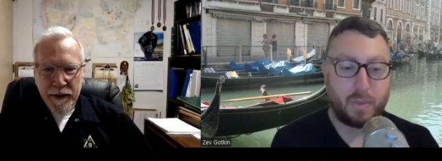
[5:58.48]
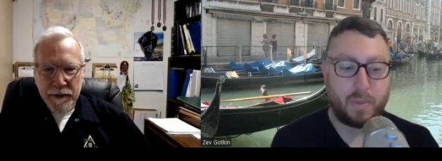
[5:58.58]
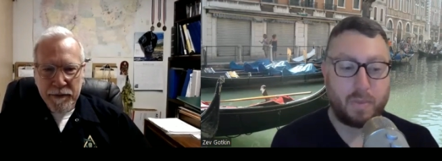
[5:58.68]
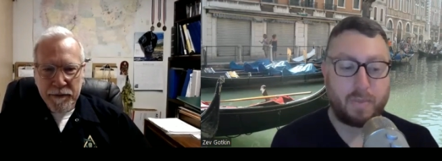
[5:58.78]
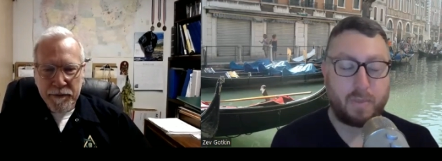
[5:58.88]
Speaker 1: w-
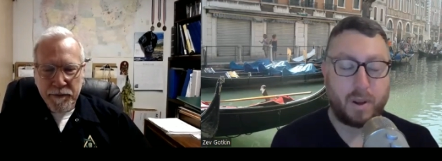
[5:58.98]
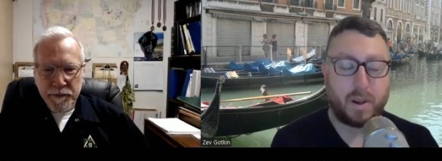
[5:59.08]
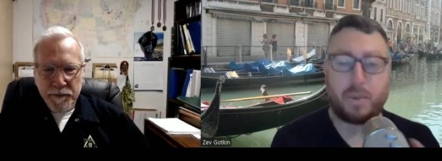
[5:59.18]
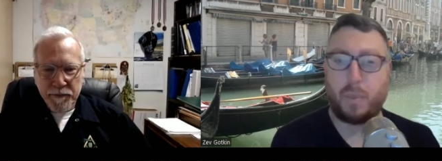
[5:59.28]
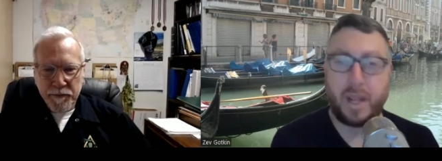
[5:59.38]
what
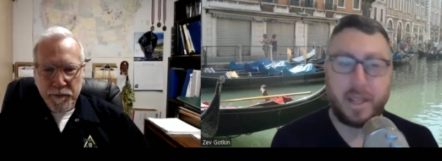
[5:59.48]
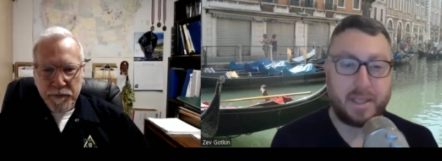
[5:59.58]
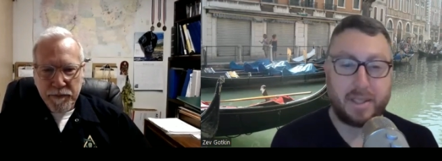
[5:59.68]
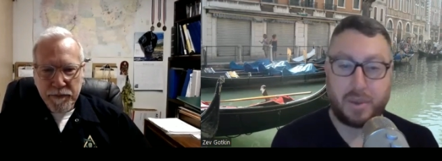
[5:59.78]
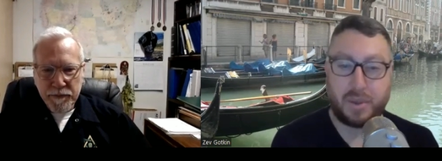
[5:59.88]
are the
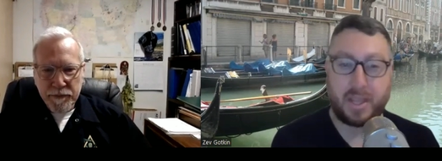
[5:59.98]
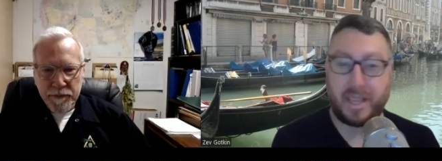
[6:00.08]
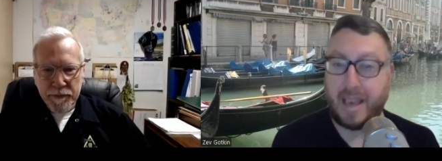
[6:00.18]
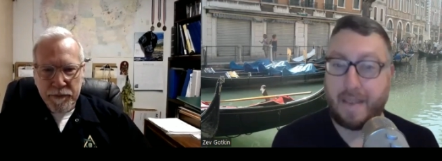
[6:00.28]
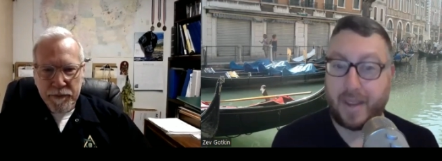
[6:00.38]
reasons usually
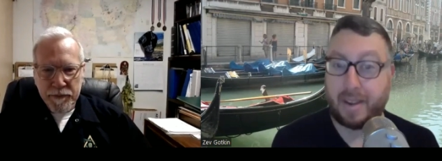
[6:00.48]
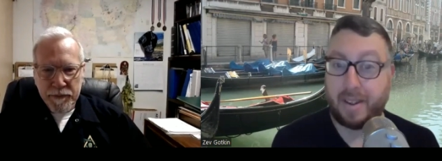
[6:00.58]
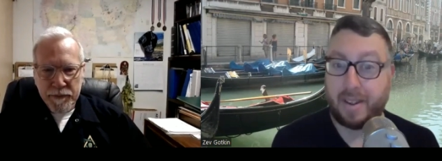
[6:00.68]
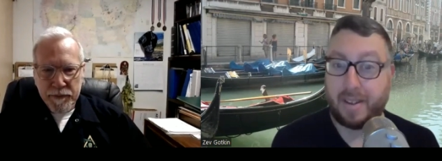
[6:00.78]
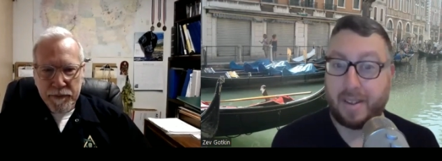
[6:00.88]
given
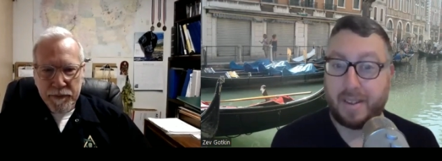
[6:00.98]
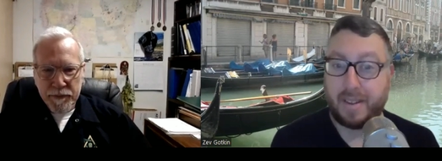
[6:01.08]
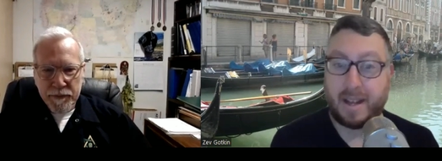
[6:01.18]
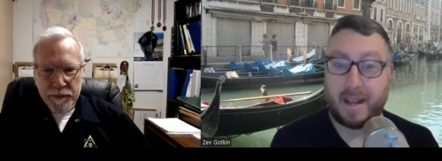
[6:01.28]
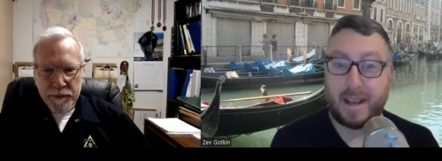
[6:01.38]

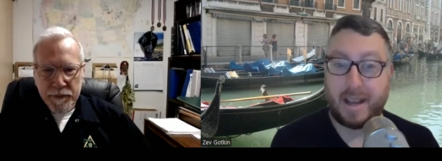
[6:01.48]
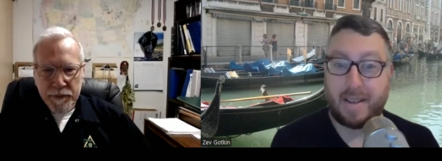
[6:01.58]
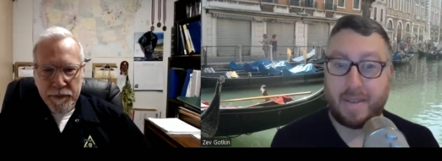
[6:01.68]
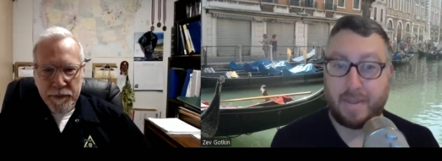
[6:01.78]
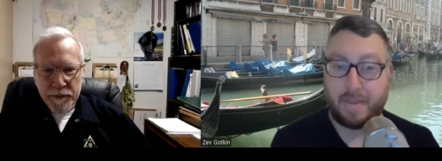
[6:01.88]

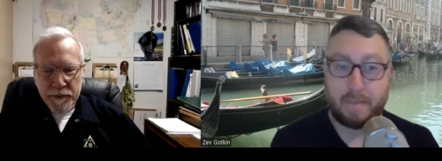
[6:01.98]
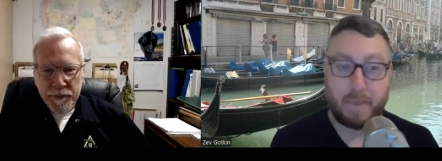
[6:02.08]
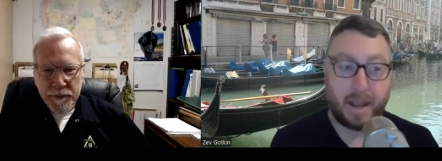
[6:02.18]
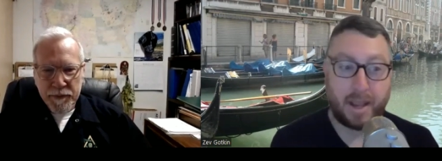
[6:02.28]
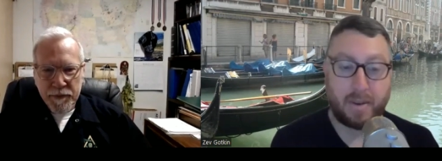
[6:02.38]
uh
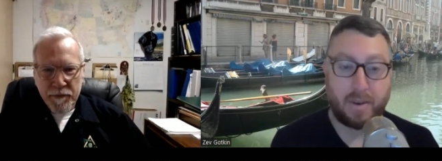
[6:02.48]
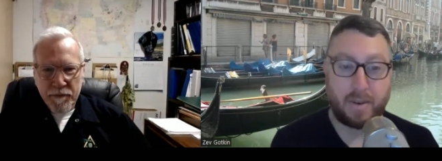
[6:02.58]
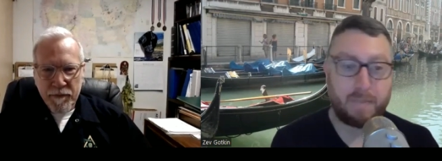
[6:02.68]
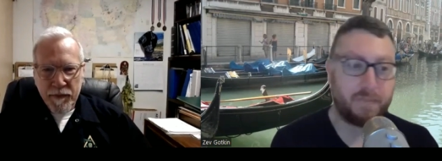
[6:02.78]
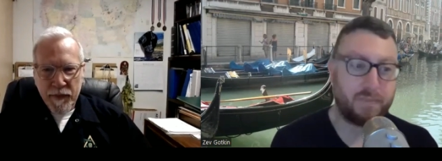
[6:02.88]
by
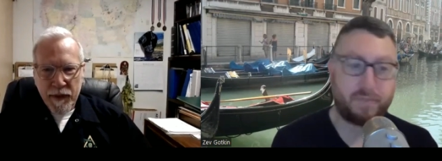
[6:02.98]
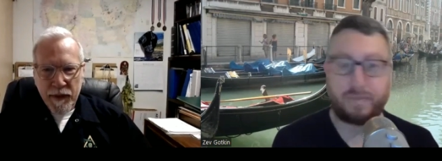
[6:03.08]
your